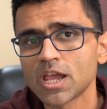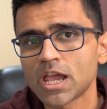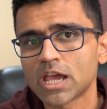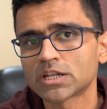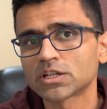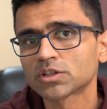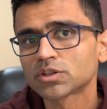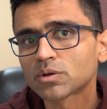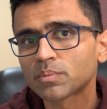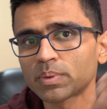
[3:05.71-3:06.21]

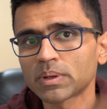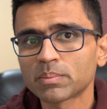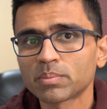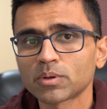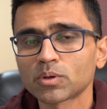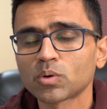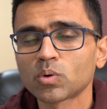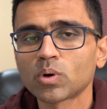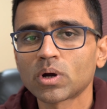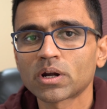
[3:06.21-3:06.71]
And other
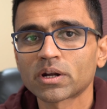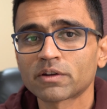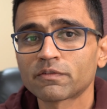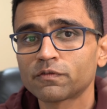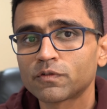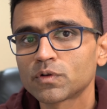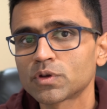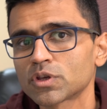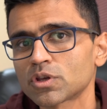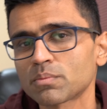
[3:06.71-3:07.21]
people who are
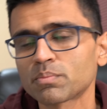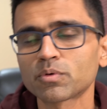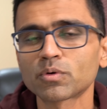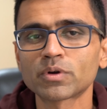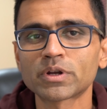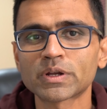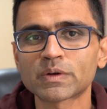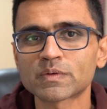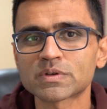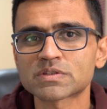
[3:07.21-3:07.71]
reviewing your pull
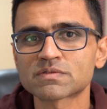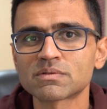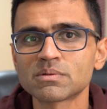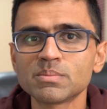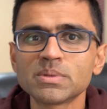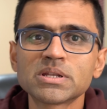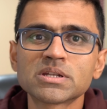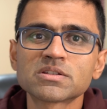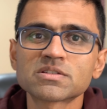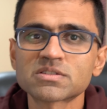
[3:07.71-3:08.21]
request will
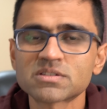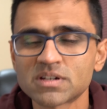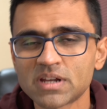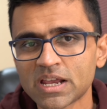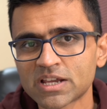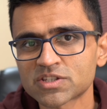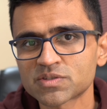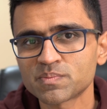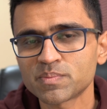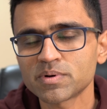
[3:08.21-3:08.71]
be industry
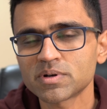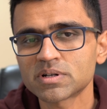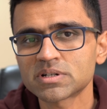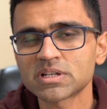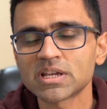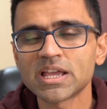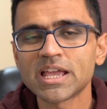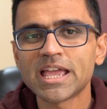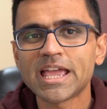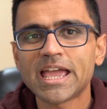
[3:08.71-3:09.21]
expert,